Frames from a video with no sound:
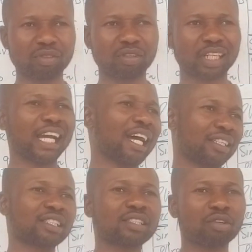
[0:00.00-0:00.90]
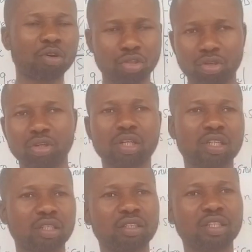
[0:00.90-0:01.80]
cat or dog.
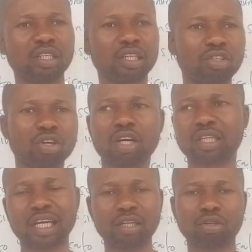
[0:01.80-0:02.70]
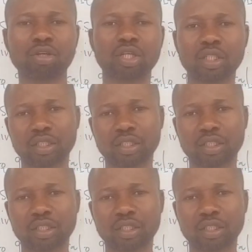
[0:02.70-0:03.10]
A dog can knock,